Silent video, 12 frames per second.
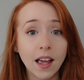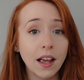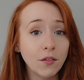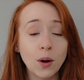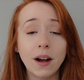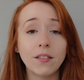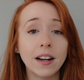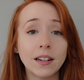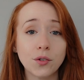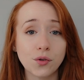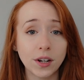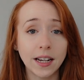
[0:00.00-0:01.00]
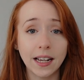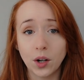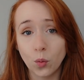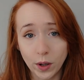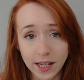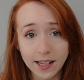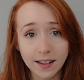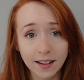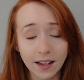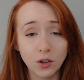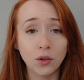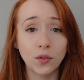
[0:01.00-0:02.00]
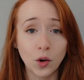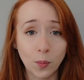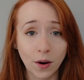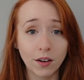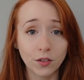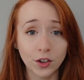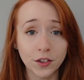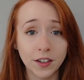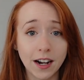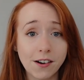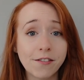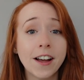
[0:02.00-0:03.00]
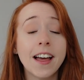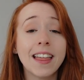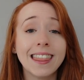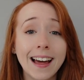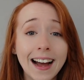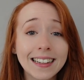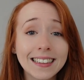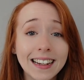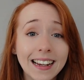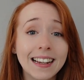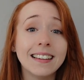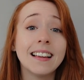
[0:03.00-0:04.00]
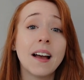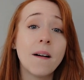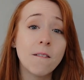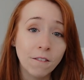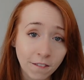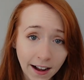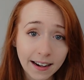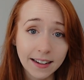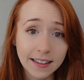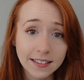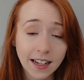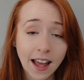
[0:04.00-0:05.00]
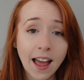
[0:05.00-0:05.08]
If you haven't had a drink in a week and you feel proud of yourself, that is valid.